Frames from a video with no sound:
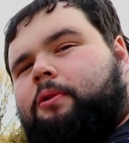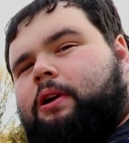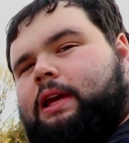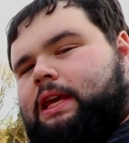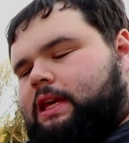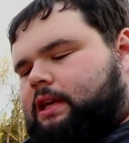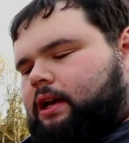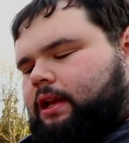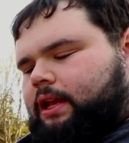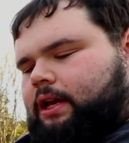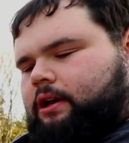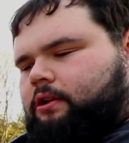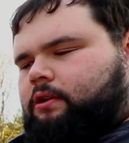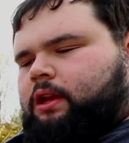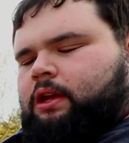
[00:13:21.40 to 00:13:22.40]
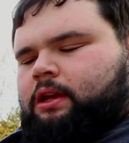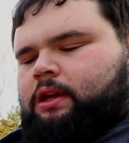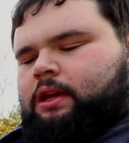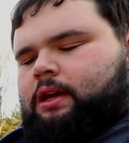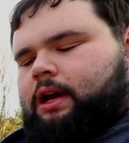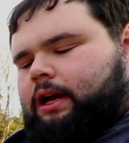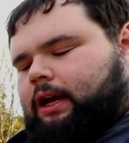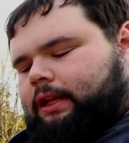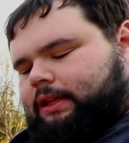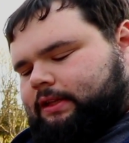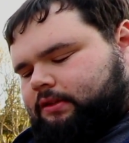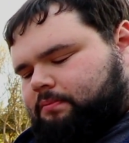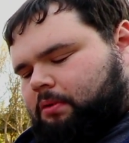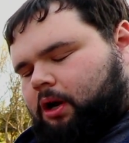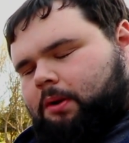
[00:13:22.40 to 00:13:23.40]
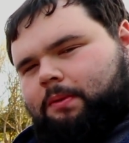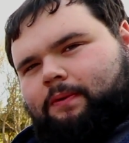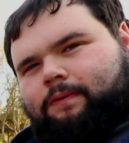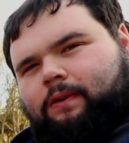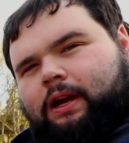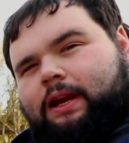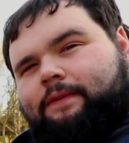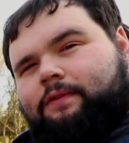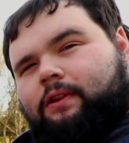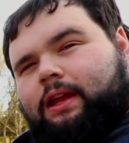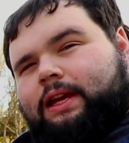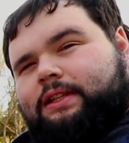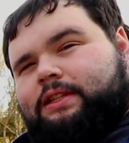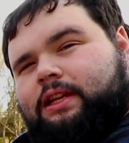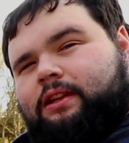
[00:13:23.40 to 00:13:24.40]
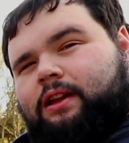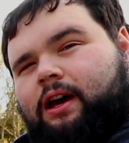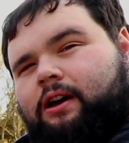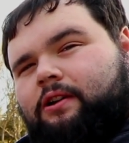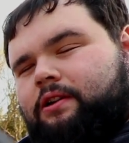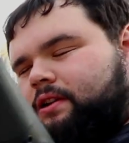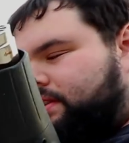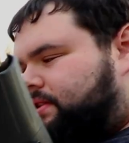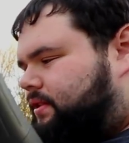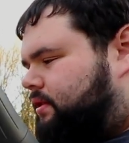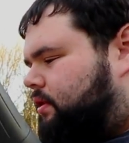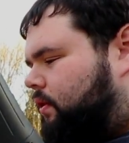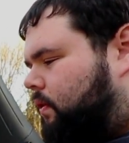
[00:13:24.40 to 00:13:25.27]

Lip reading: pull a heat gun out. I got this from Harbor Freight for like $10,